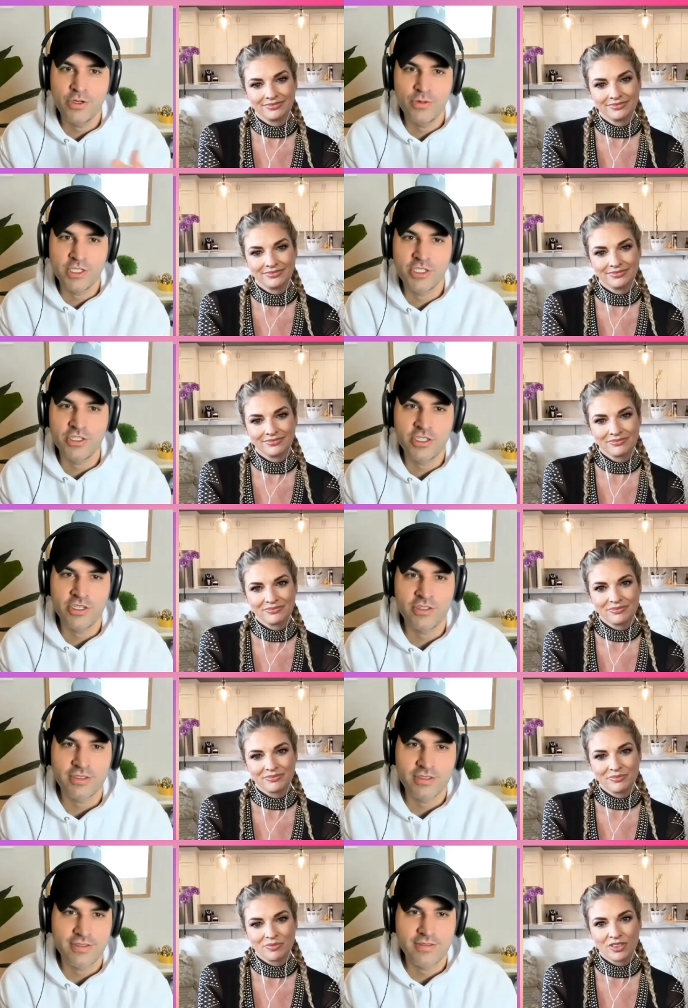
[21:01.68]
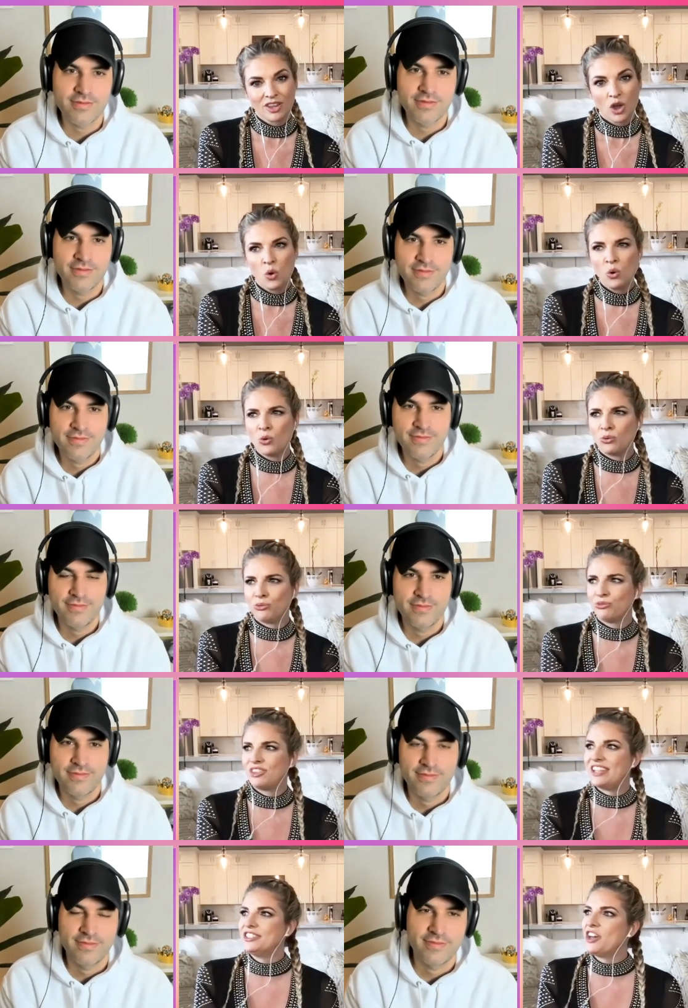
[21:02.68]
Speaker 1: who would you choose?
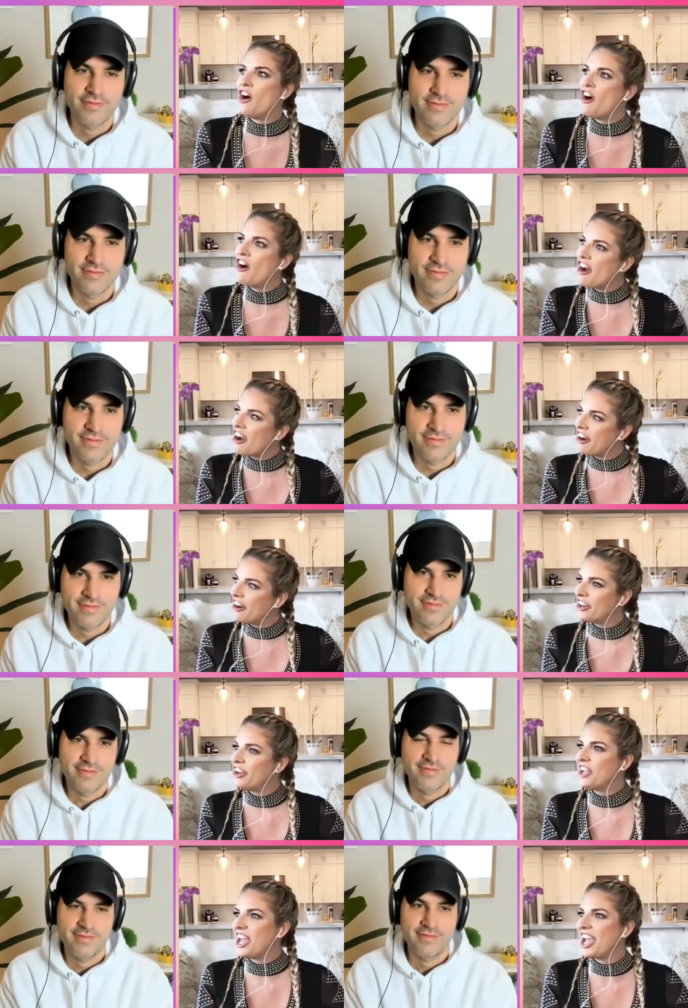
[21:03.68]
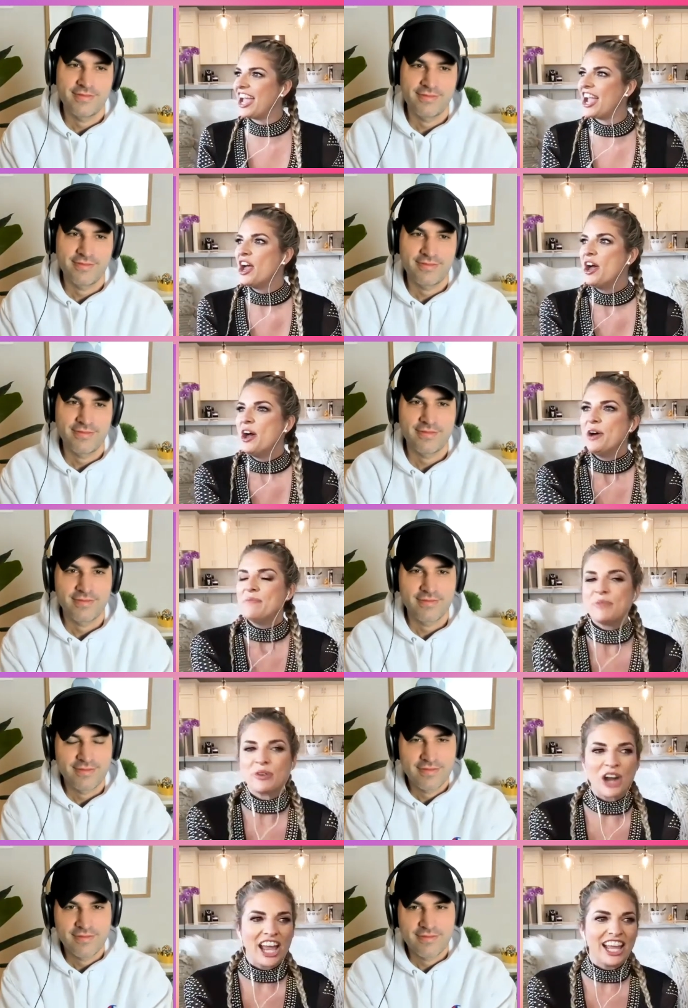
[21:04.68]
Speaker 2: Oof, that's hard. Okay,
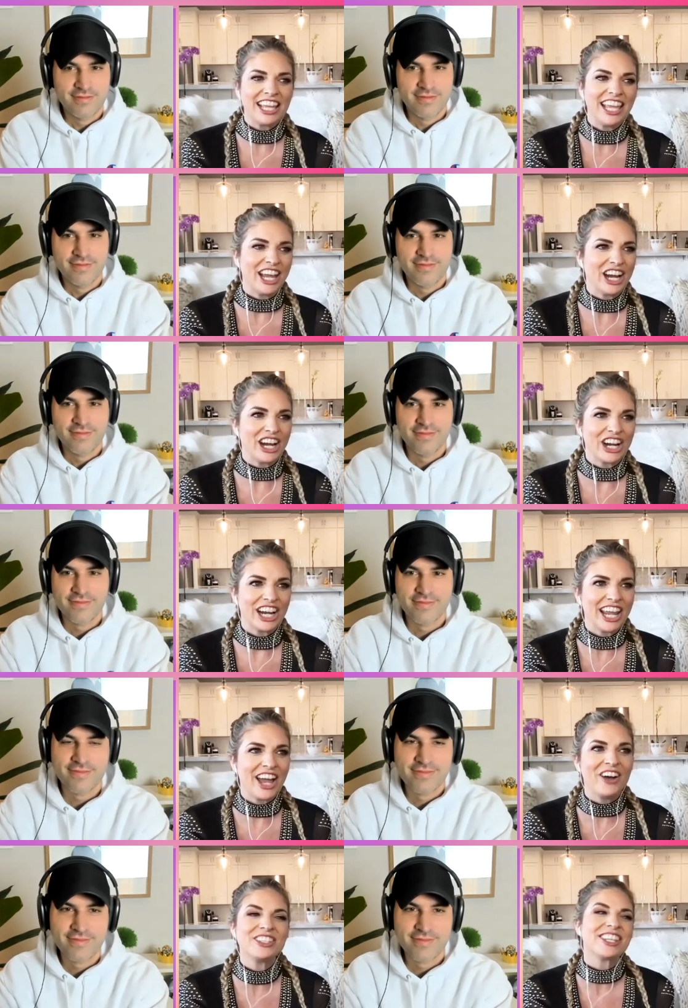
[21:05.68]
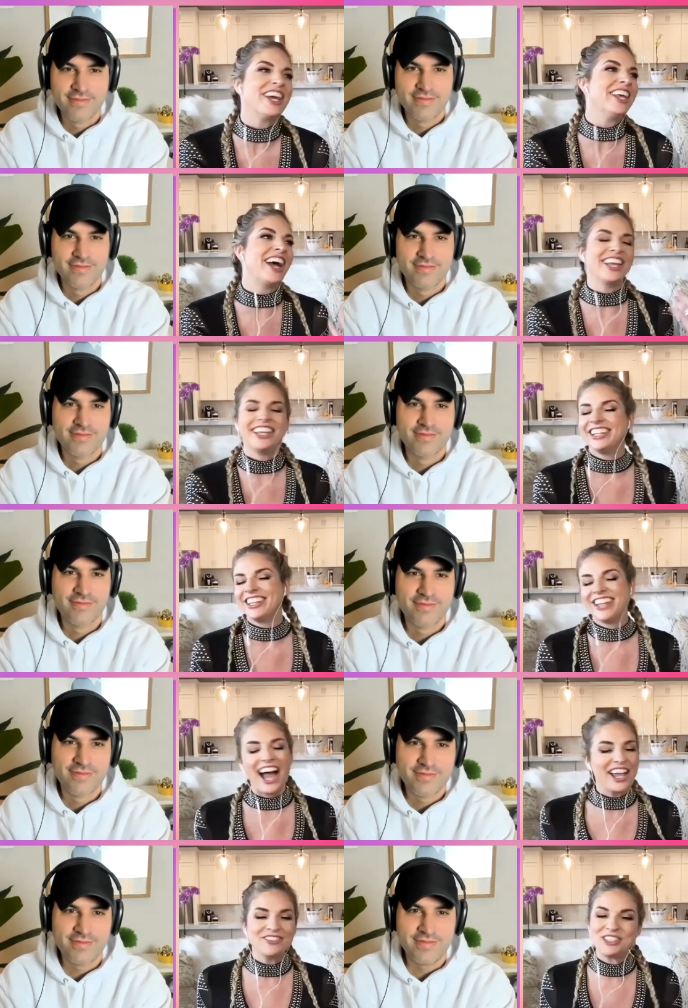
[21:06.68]
Mariah Carey. Oh, eh,
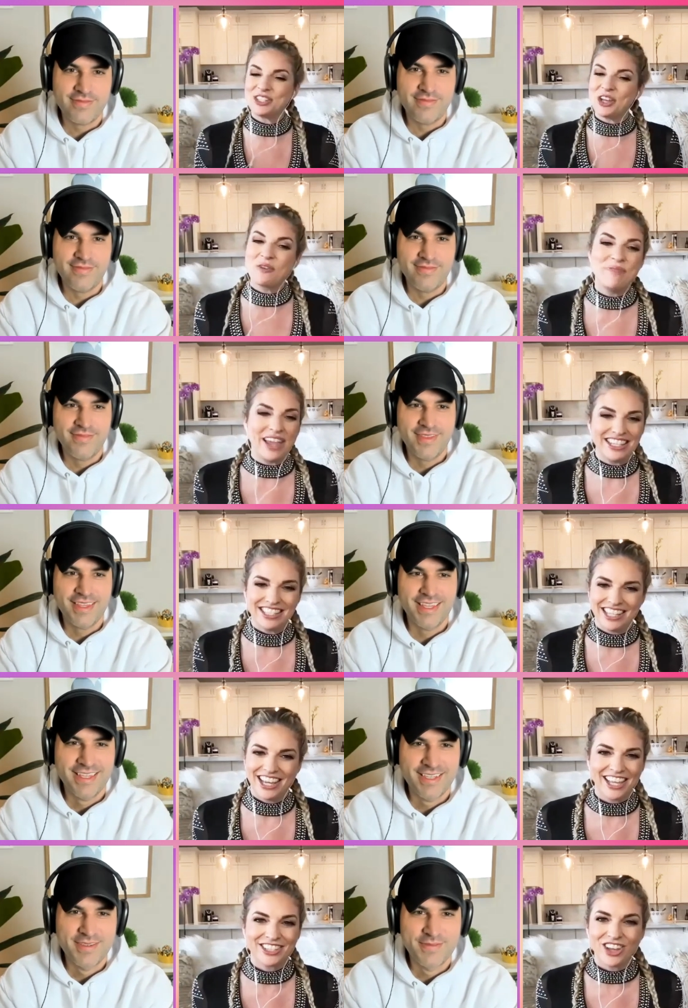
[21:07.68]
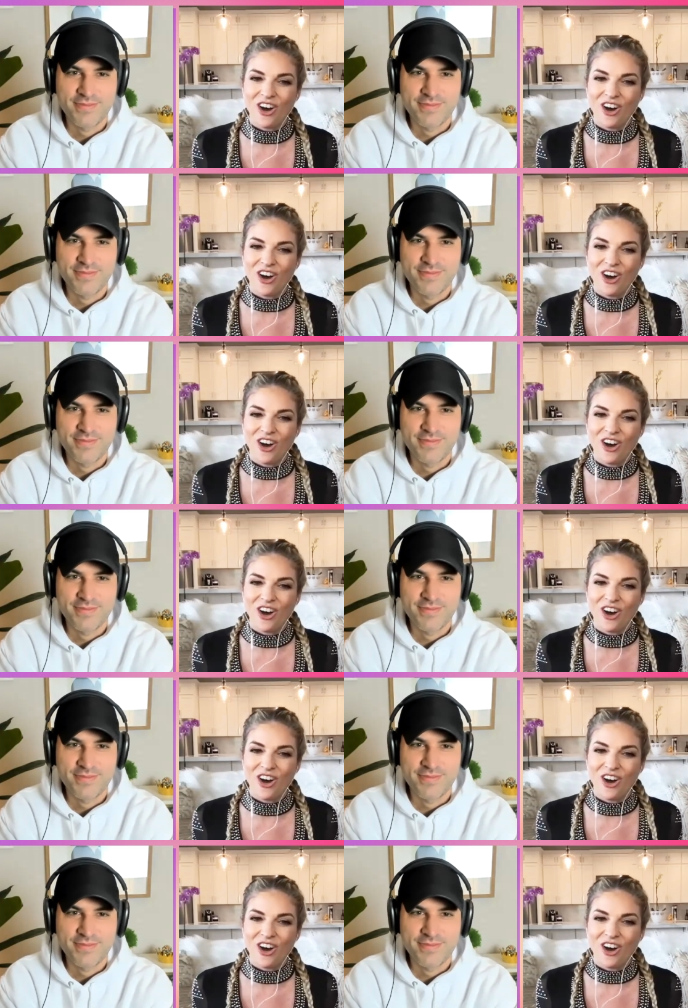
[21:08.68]
I am so basic. It's